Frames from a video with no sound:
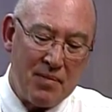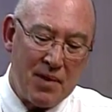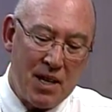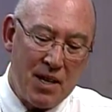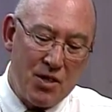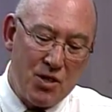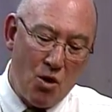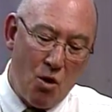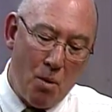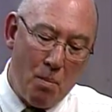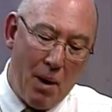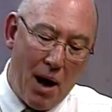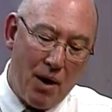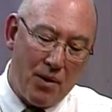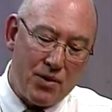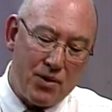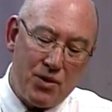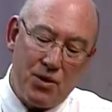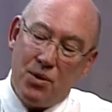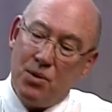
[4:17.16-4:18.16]
So
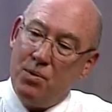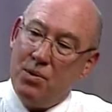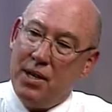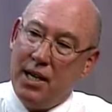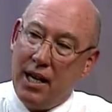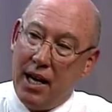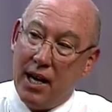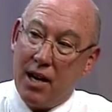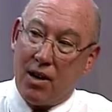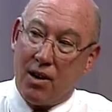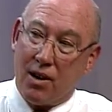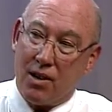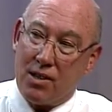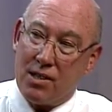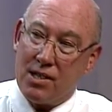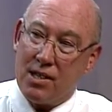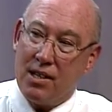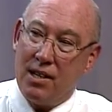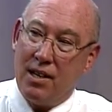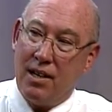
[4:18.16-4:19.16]
about 2
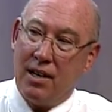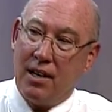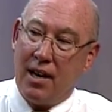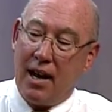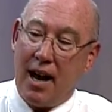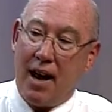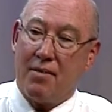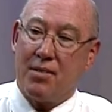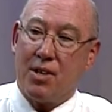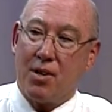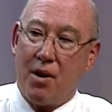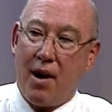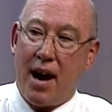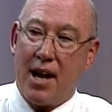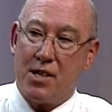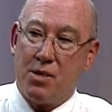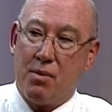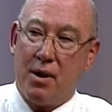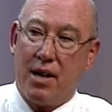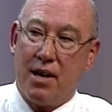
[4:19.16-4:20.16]
years after
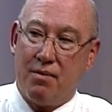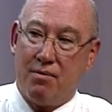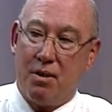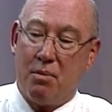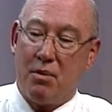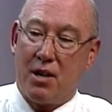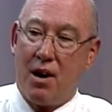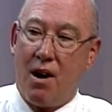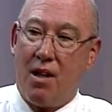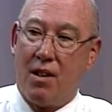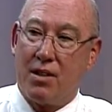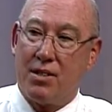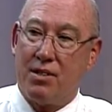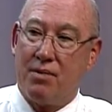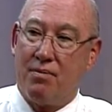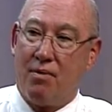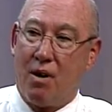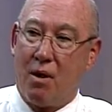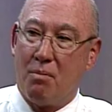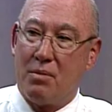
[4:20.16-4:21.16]
graduating from a college of
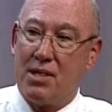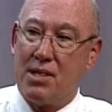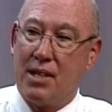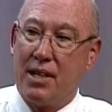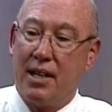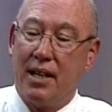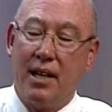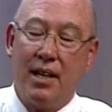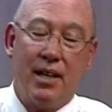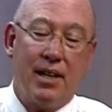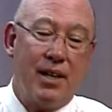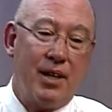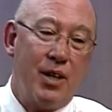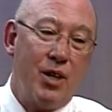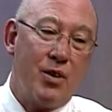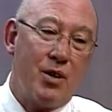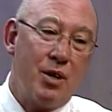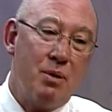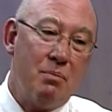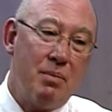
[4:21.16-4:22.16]
pharmacy,
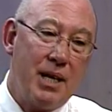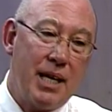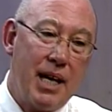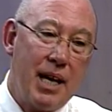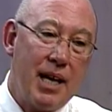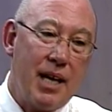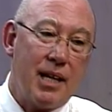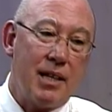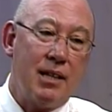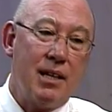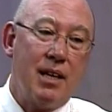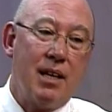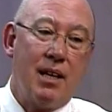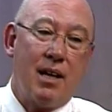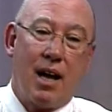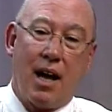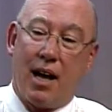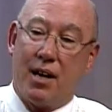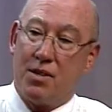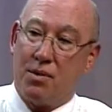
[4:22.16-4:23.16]
you can begin
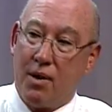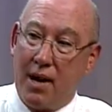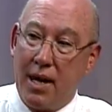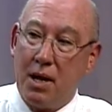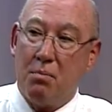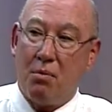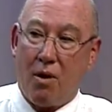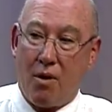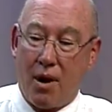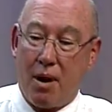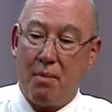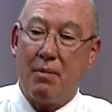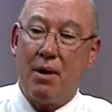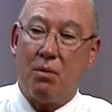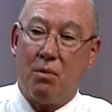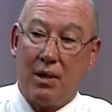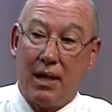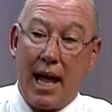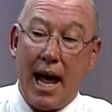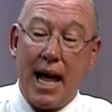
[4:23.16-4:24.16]
a training program that
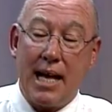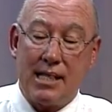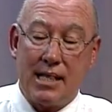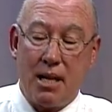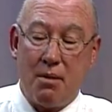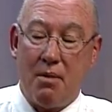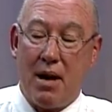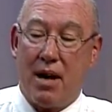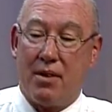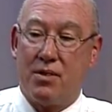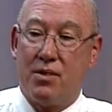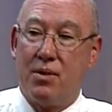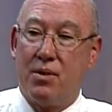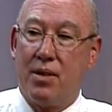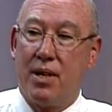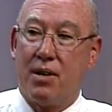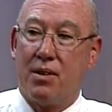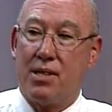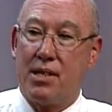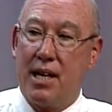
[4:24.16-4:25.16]
will last about 2
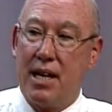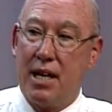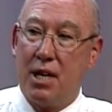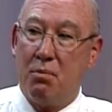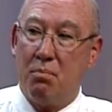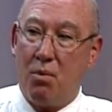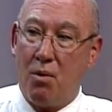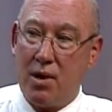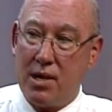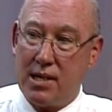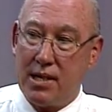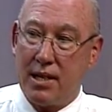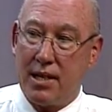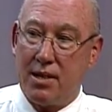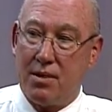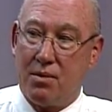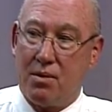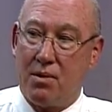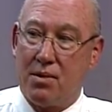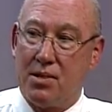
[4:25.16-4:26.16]
years in a poison
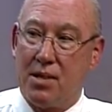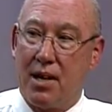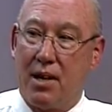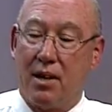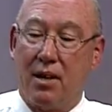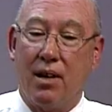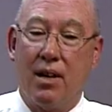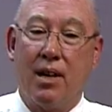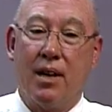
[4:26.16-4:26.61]
control center,